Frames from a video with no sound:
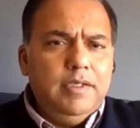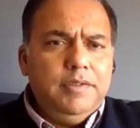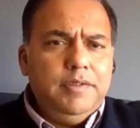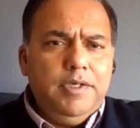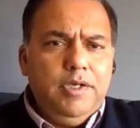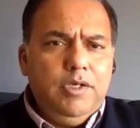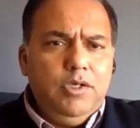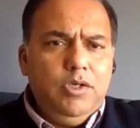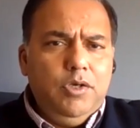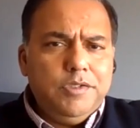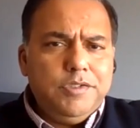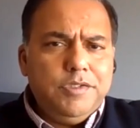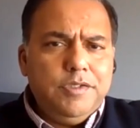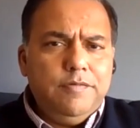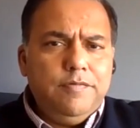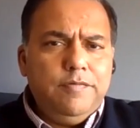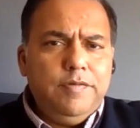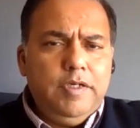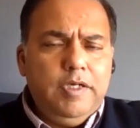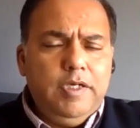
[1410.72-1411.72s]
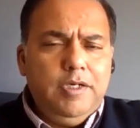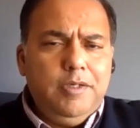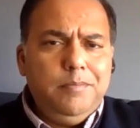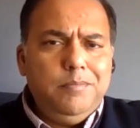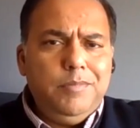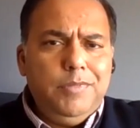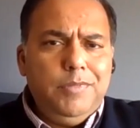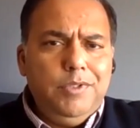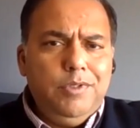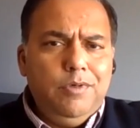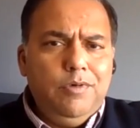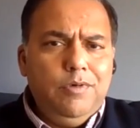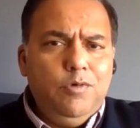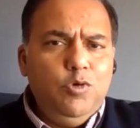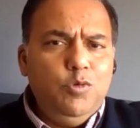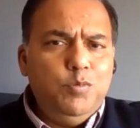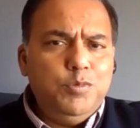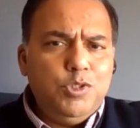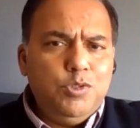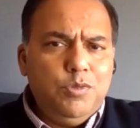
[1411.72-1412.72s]
There are lots of uh, you know
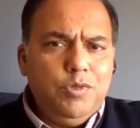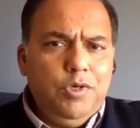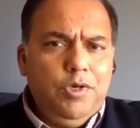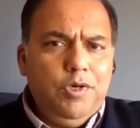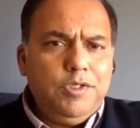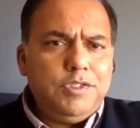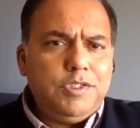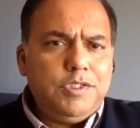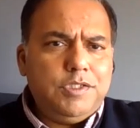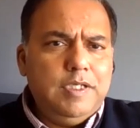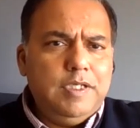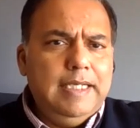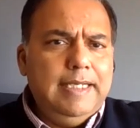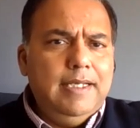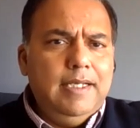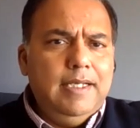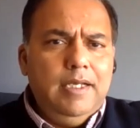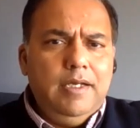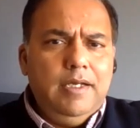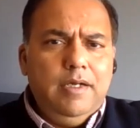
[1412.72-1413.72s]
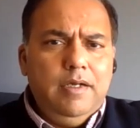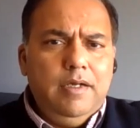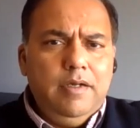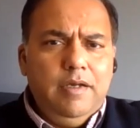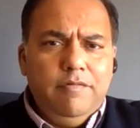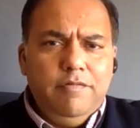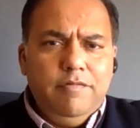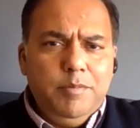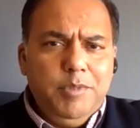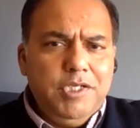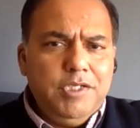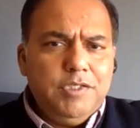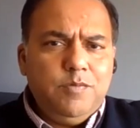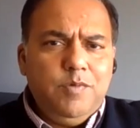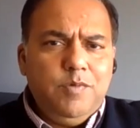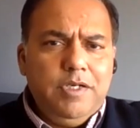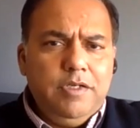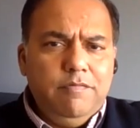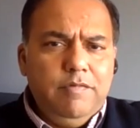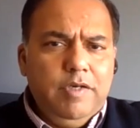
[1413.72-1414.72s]
hoops to cross. Uh, everybody is
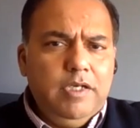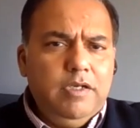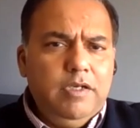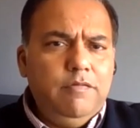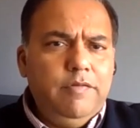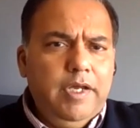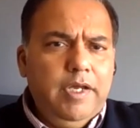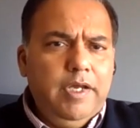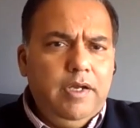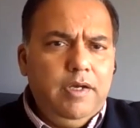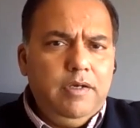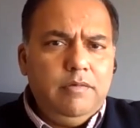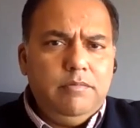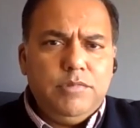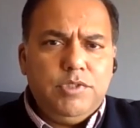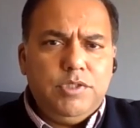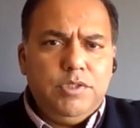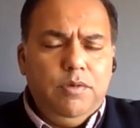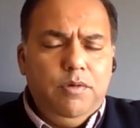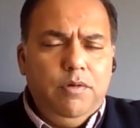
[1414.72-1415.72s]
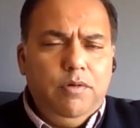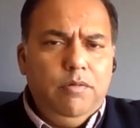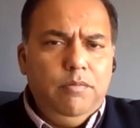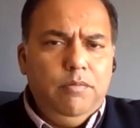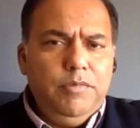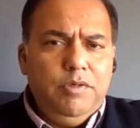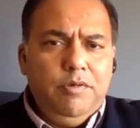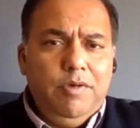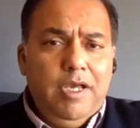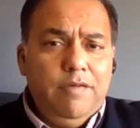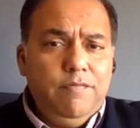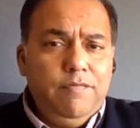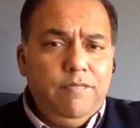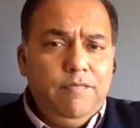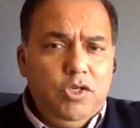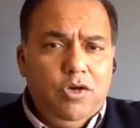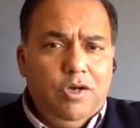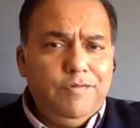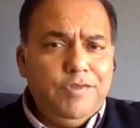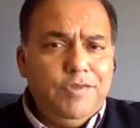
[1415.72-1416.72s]
very well aware. So you know every
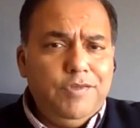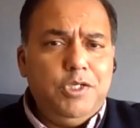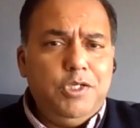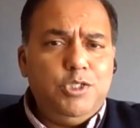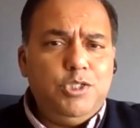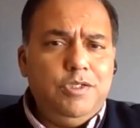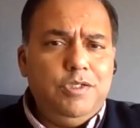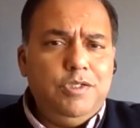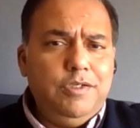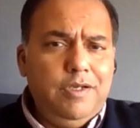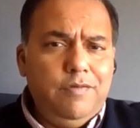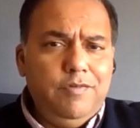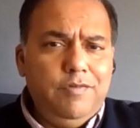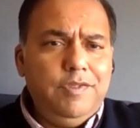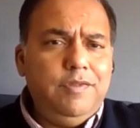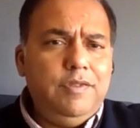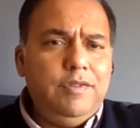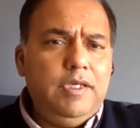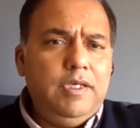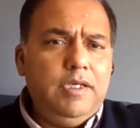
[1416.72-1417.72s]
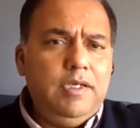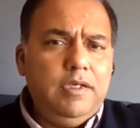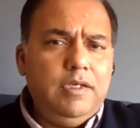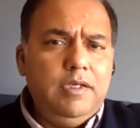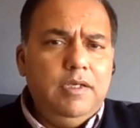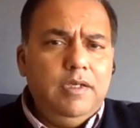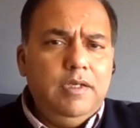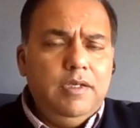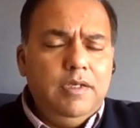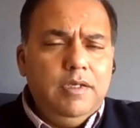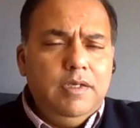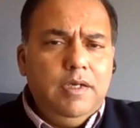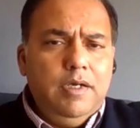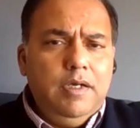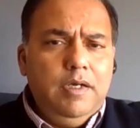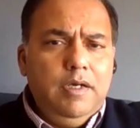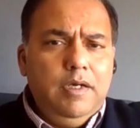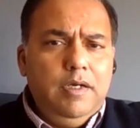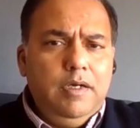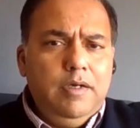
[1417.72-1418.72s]
conversation, everything,
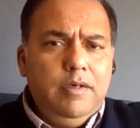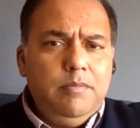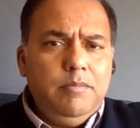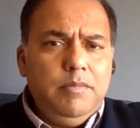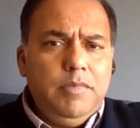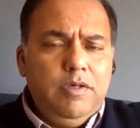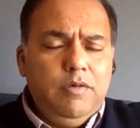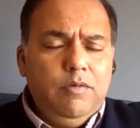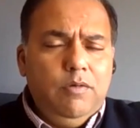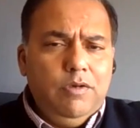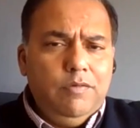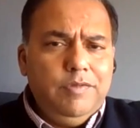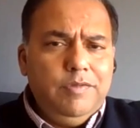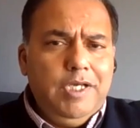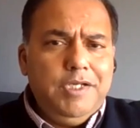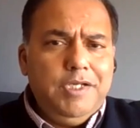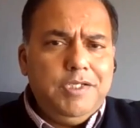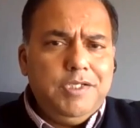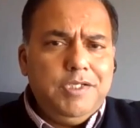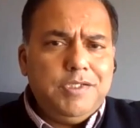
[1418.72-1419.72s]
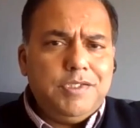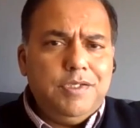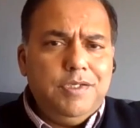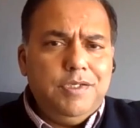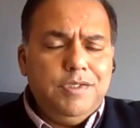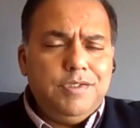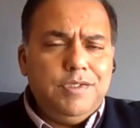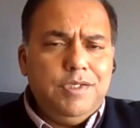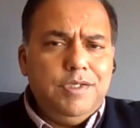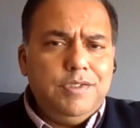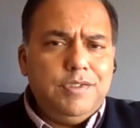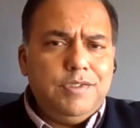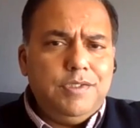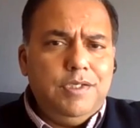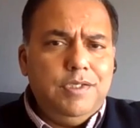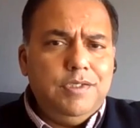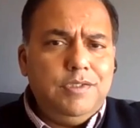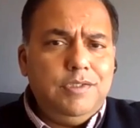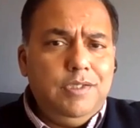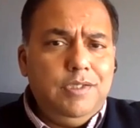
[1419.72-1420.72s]
um, all of that is is is
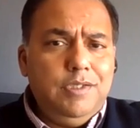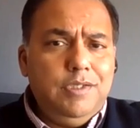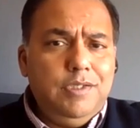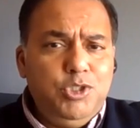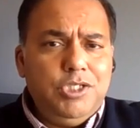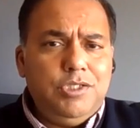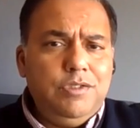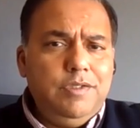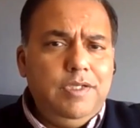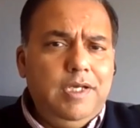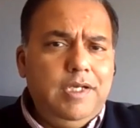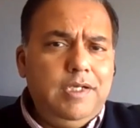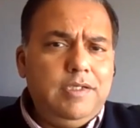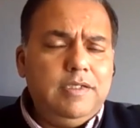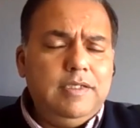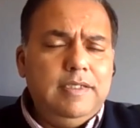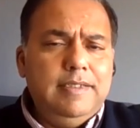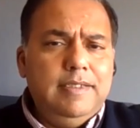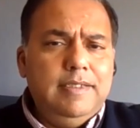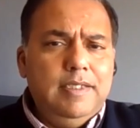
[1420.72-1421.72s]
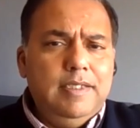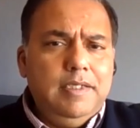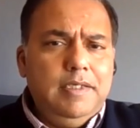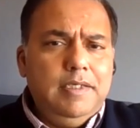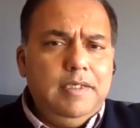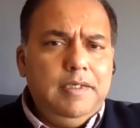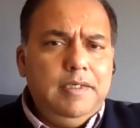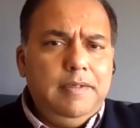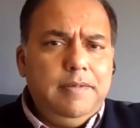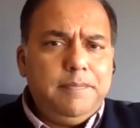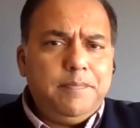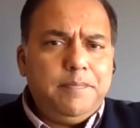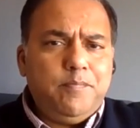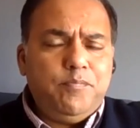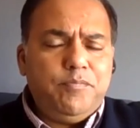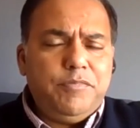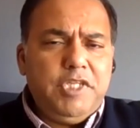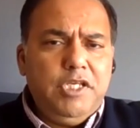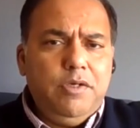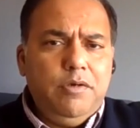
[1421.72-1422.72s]
is subject to that uh,
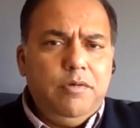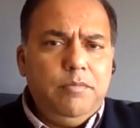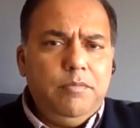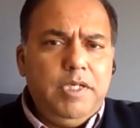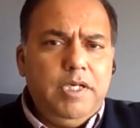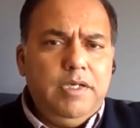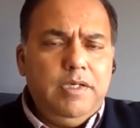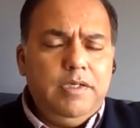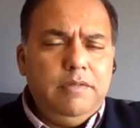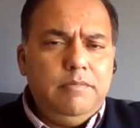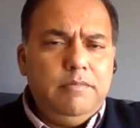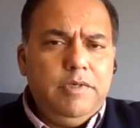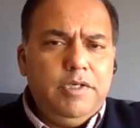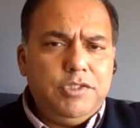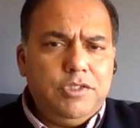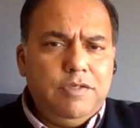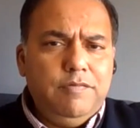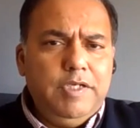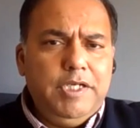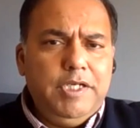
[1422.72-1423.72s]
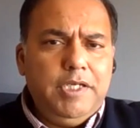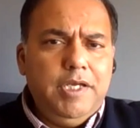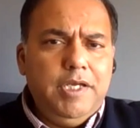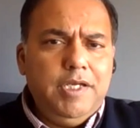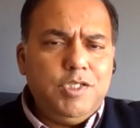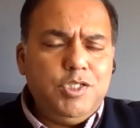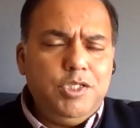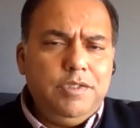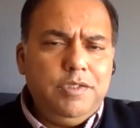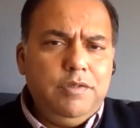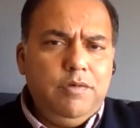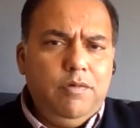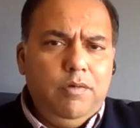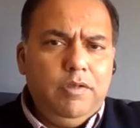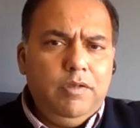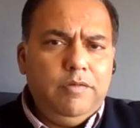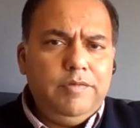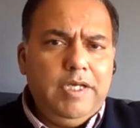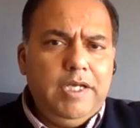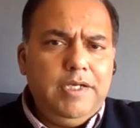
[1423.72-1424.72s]
you know, uh, risk of litigation,
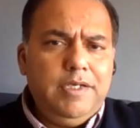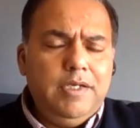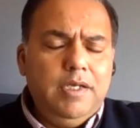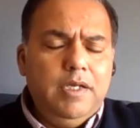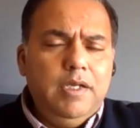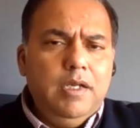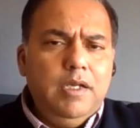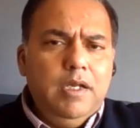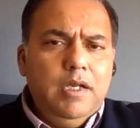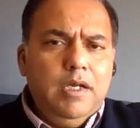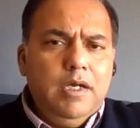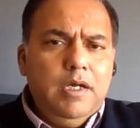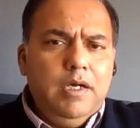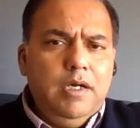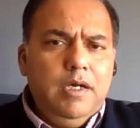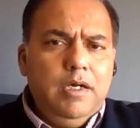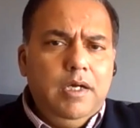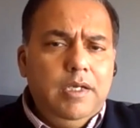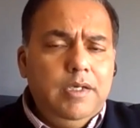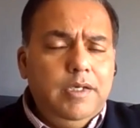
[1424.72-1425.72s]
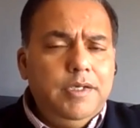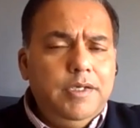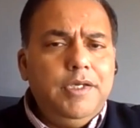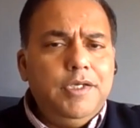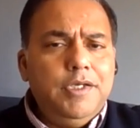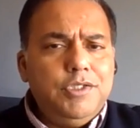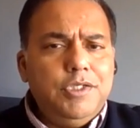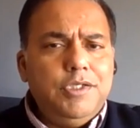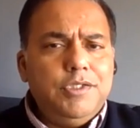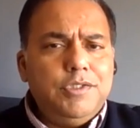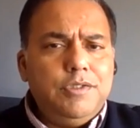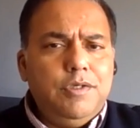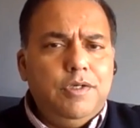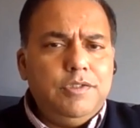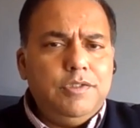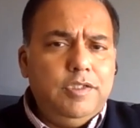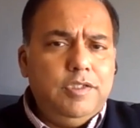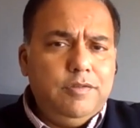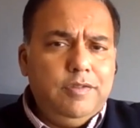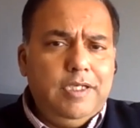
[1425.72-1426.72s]
all of that. Uh, and litigation is
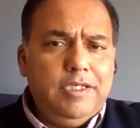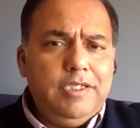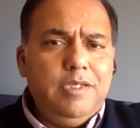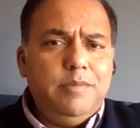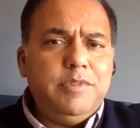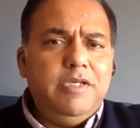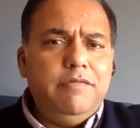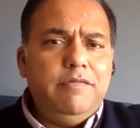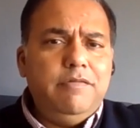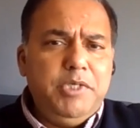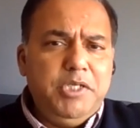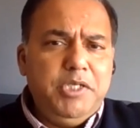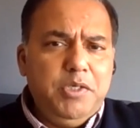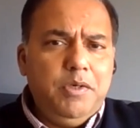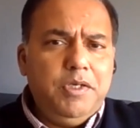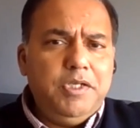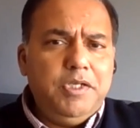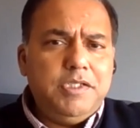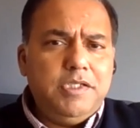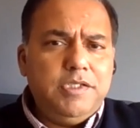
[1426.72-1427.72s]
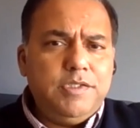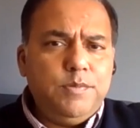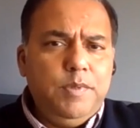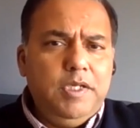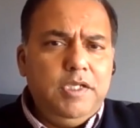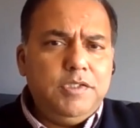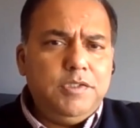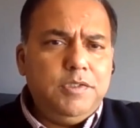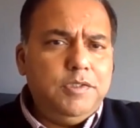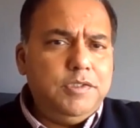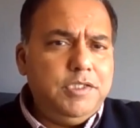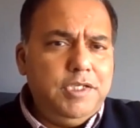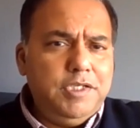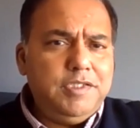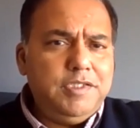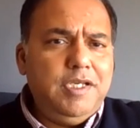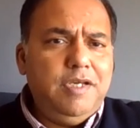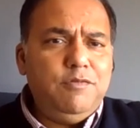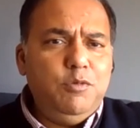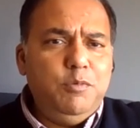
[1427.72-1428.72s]
costly, so that keeps everybody honest as well. So the
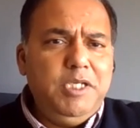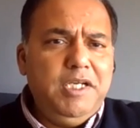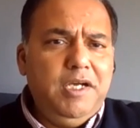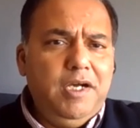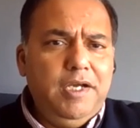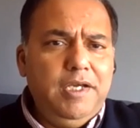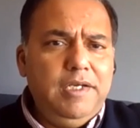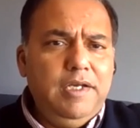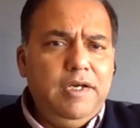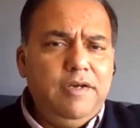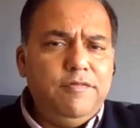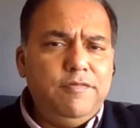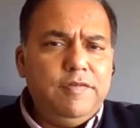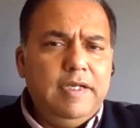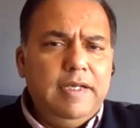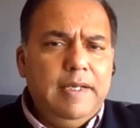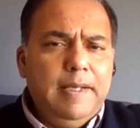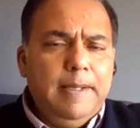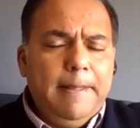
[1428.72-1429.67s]
stakes have to be high enough.